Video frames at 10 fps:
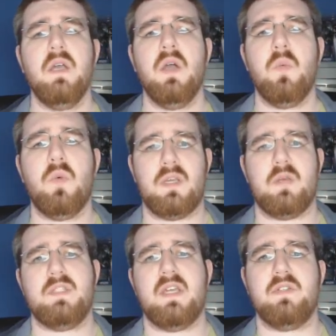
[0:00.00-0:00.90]
what it
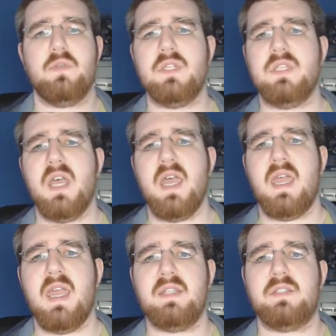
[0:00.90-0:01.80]
comes down to is
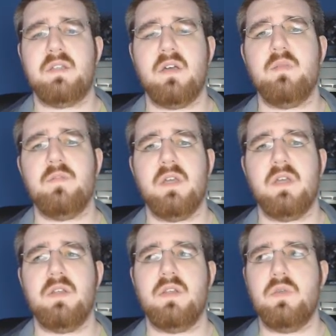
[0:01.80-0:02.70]
it's a time of year
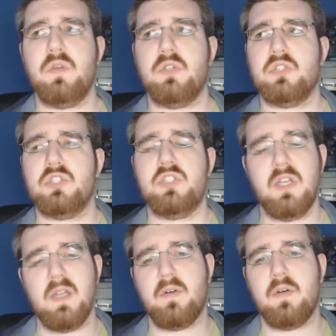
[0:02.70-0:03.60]
that you can just chill
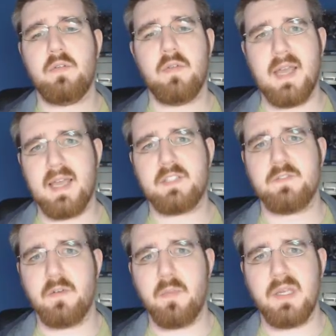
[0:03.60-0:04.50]
out and relax
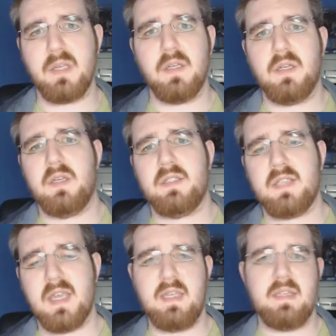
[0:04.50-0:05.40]
for a bit,
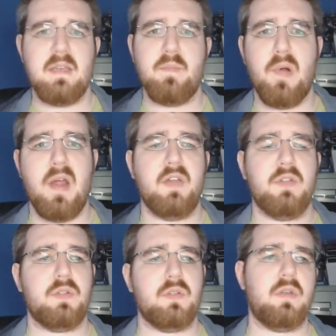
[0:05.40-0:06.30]
take a deep
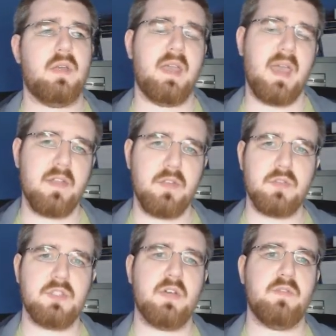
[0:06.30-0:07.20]
breath, gather
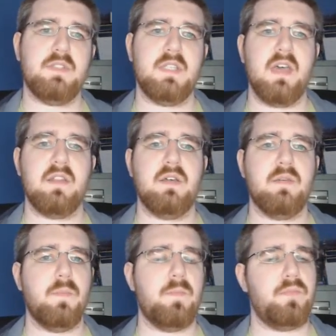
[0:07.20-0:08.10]
yourself together.
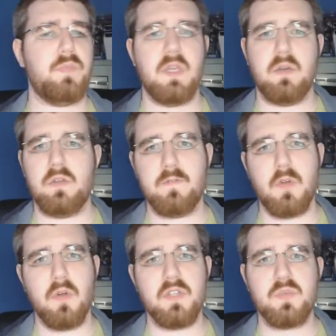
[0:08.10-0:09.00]
You know, you've
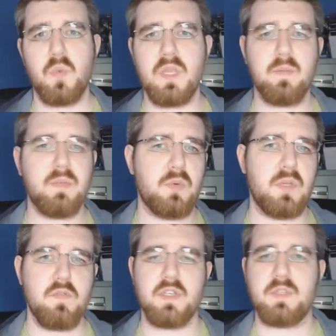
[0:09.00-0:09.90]
got this week between
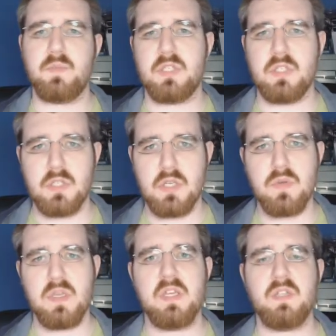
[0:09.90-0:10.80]
Christmas and New
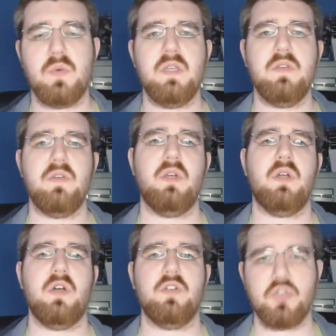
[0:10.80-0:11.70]
Year's where you can
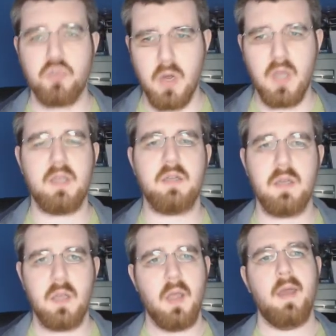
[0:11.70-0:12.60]
kind of try and
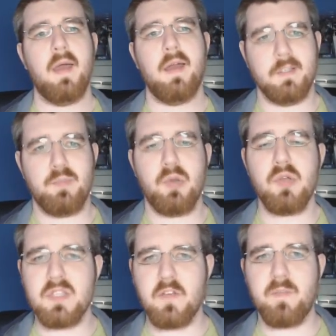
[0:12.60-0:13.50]
and just pull
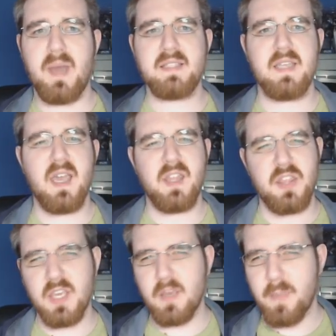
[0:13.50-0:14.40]
yourself back together,
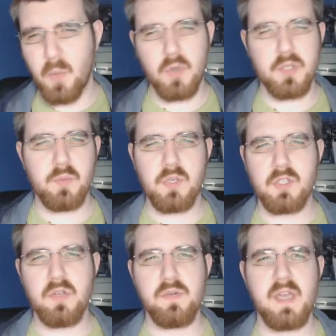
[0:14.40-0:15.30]
think about what you want
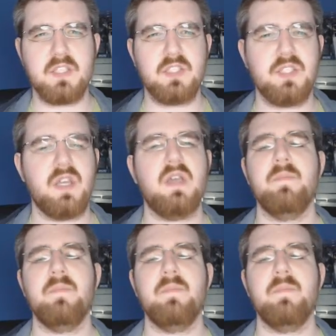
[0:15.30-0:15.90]
to do next year,